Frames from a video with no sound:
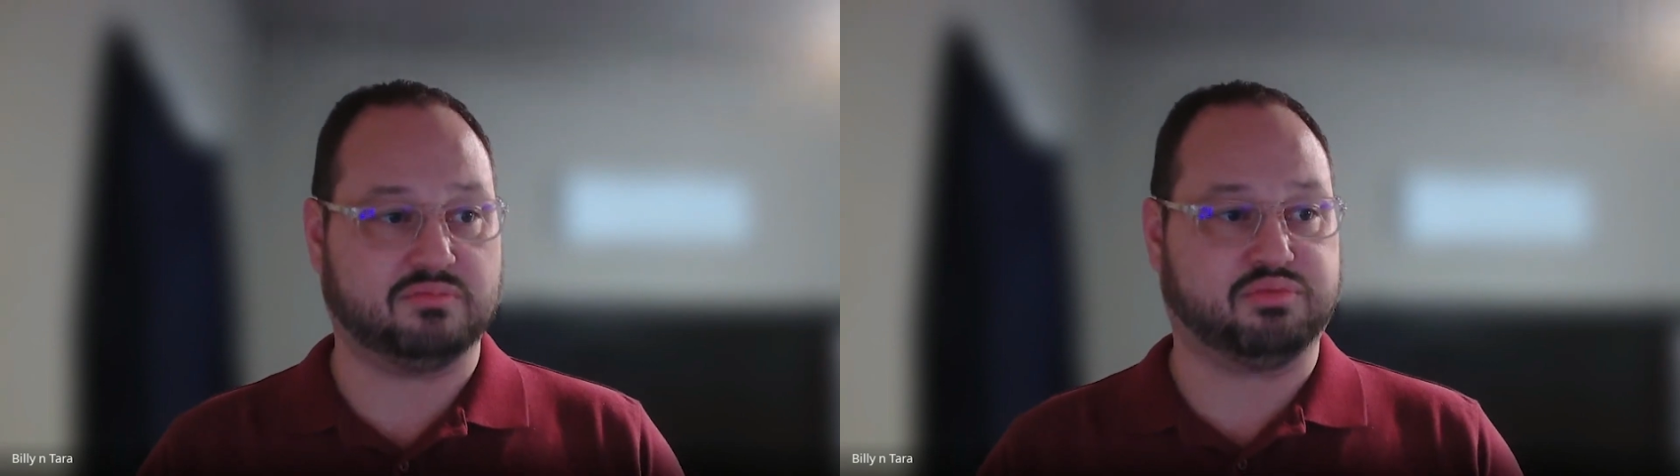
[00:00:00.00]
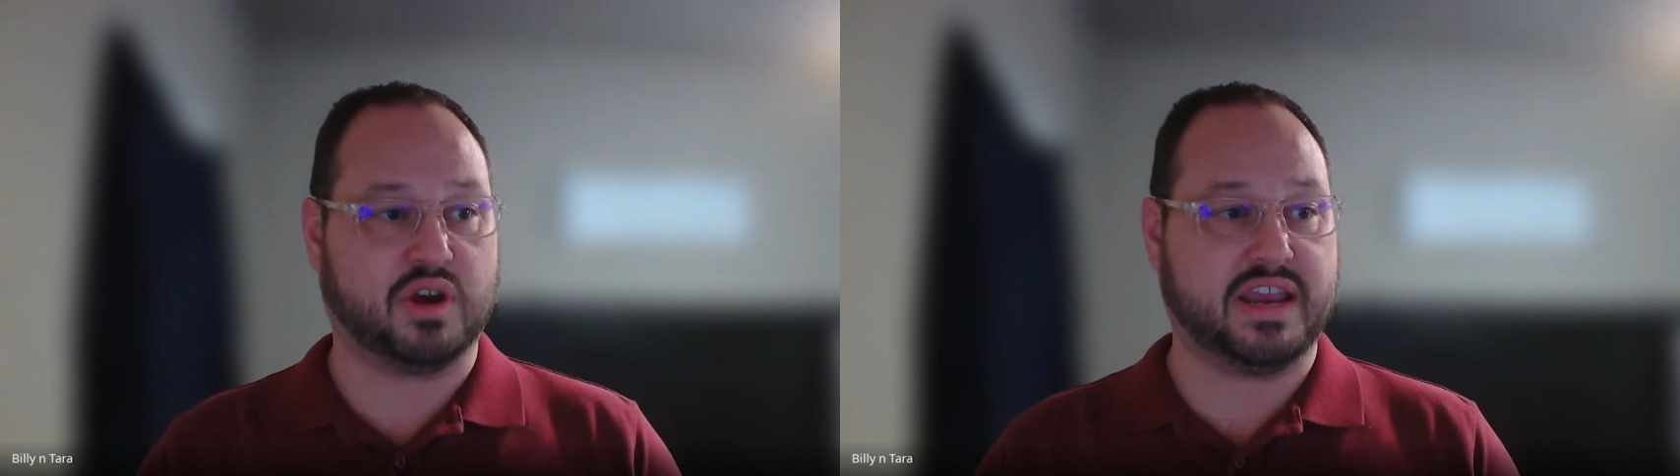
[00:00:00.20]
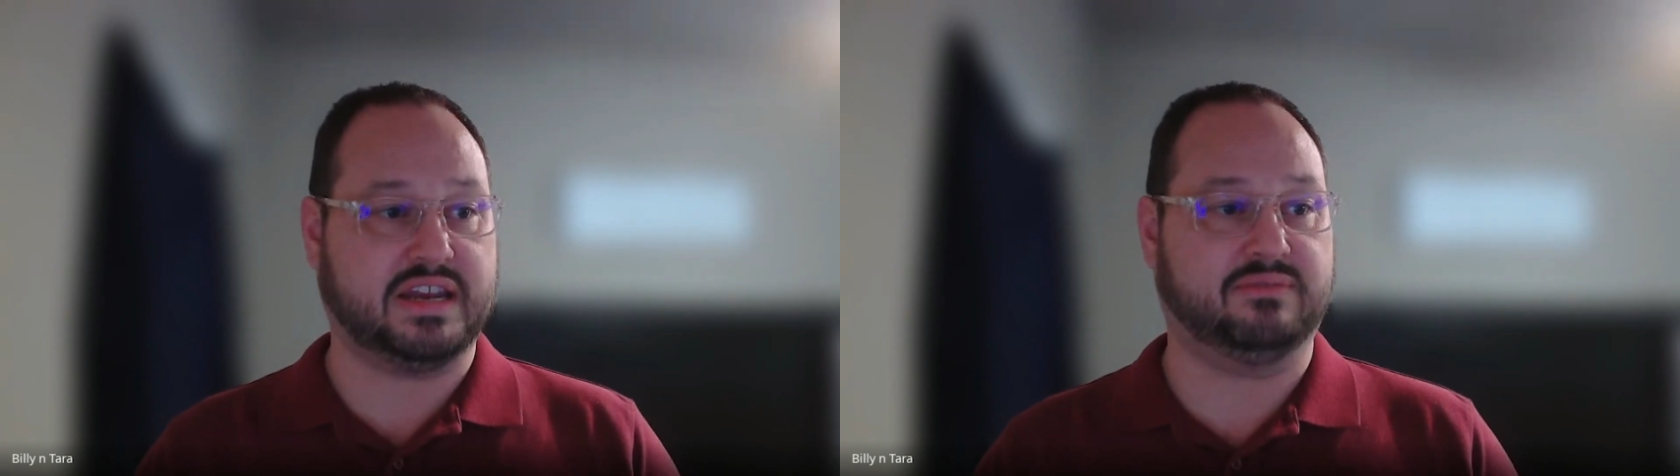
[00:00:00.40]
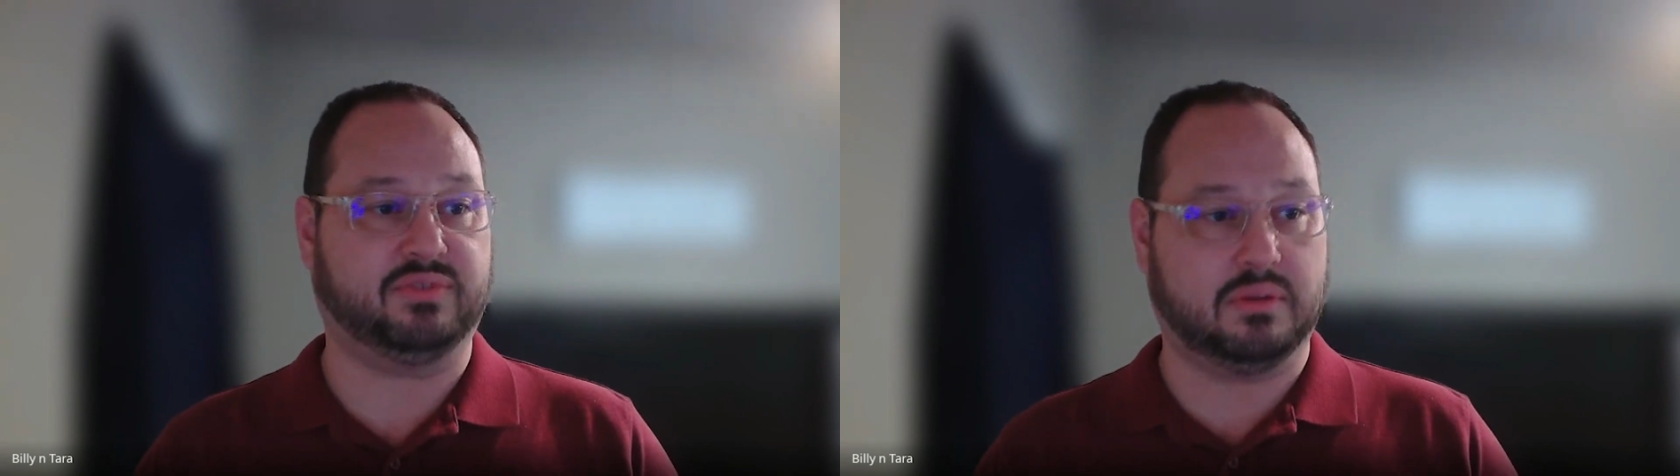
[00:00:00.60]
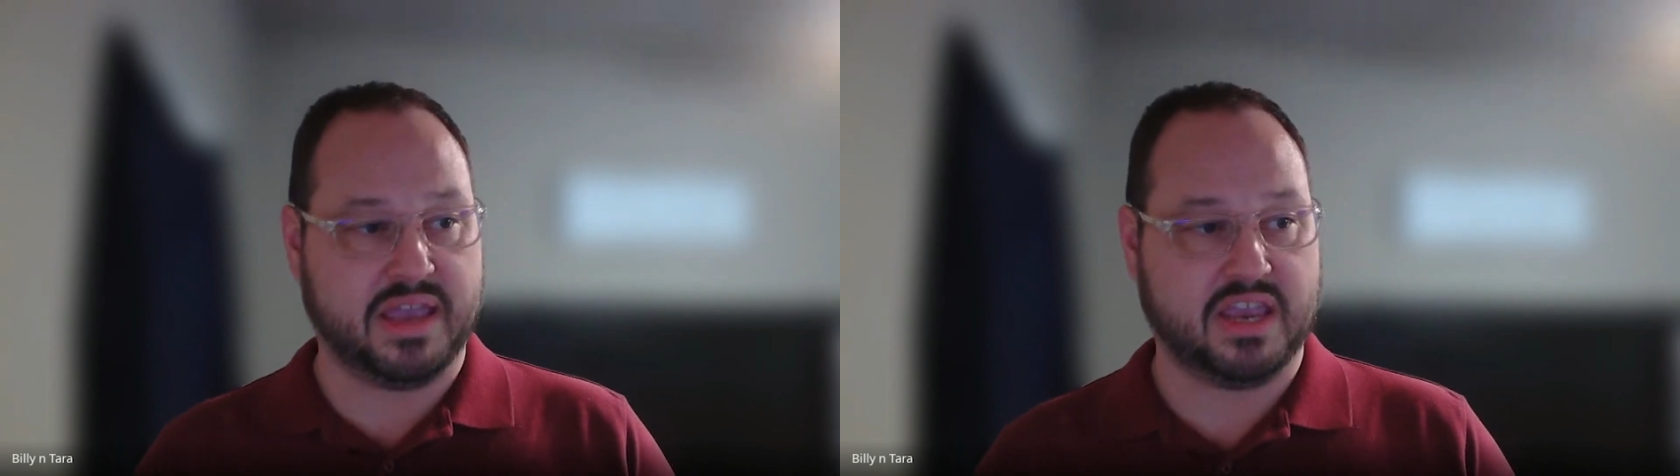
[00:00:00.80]
brain
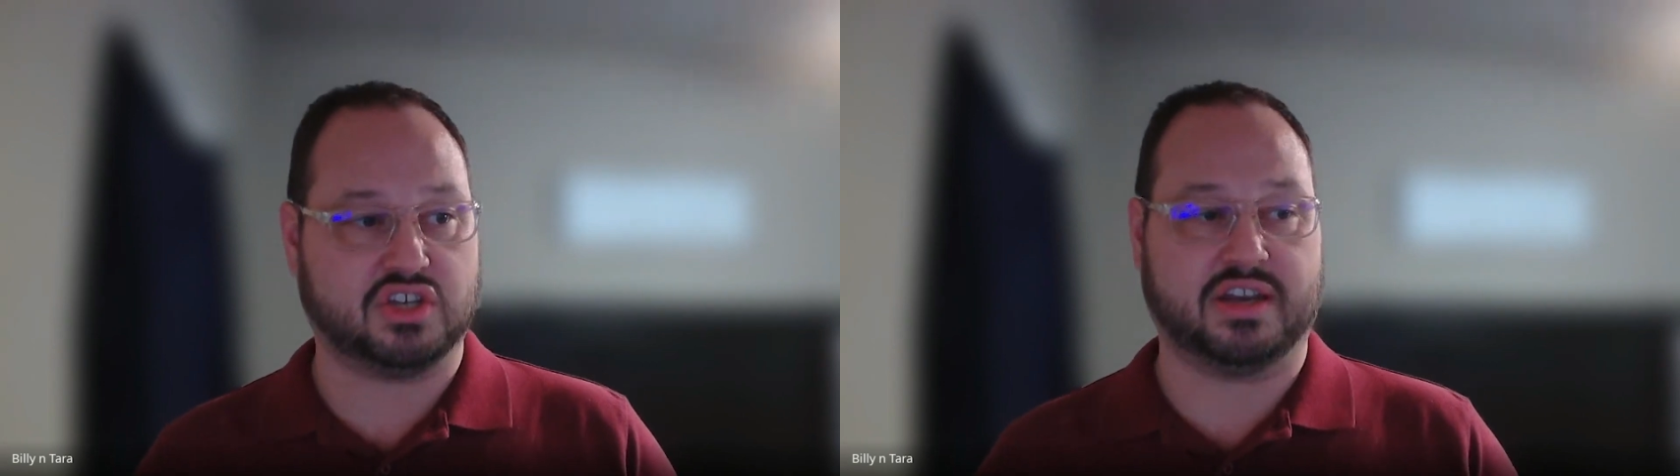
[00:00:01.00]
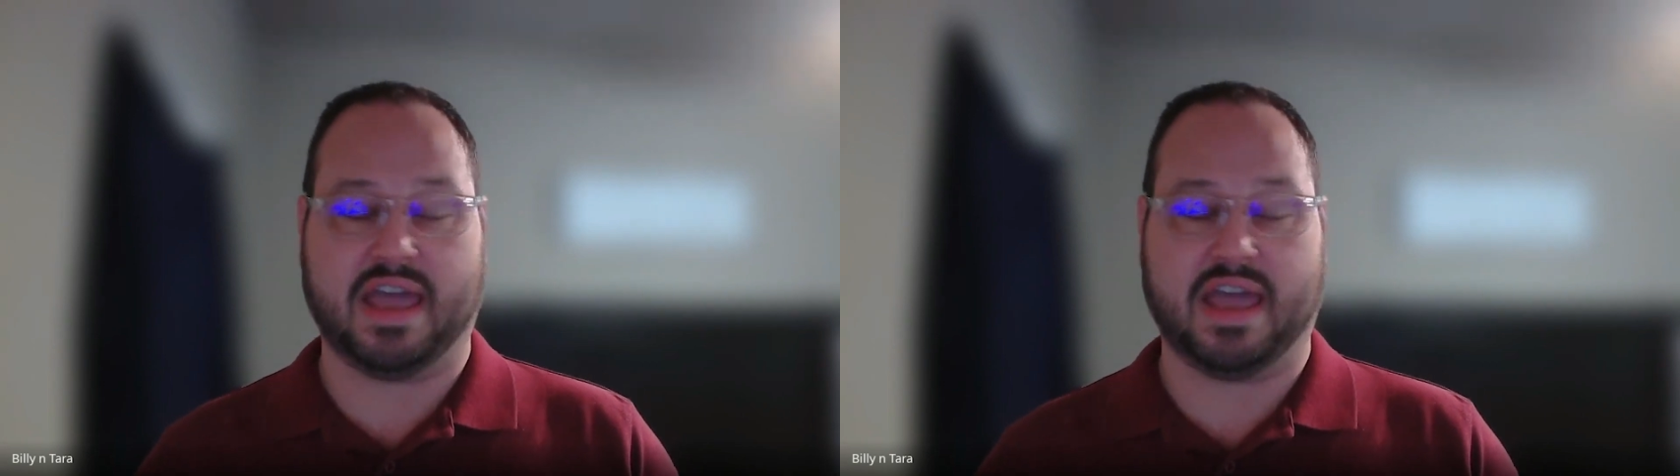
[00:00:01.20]
inflammation?